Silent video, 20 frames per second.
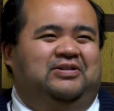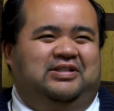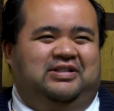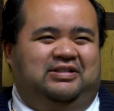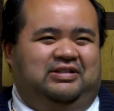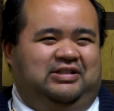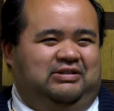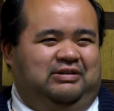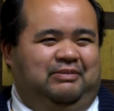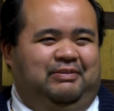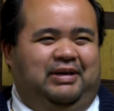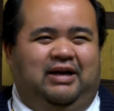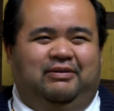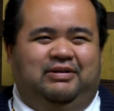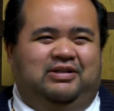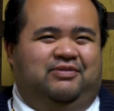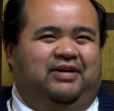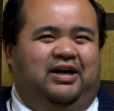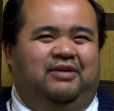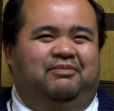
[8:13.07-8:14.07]
Just let me have
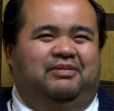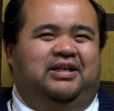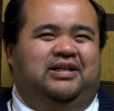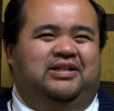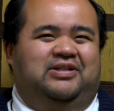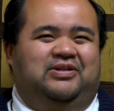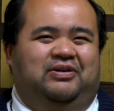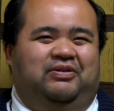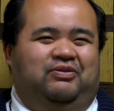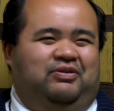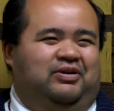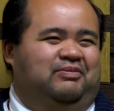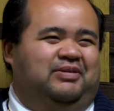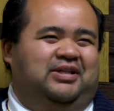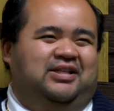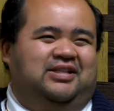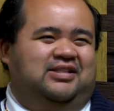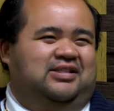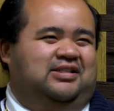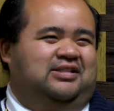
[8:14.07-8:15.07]
this 5 minutes or 3
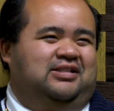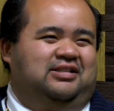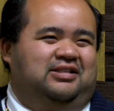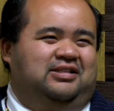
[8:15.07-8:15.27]
minutes.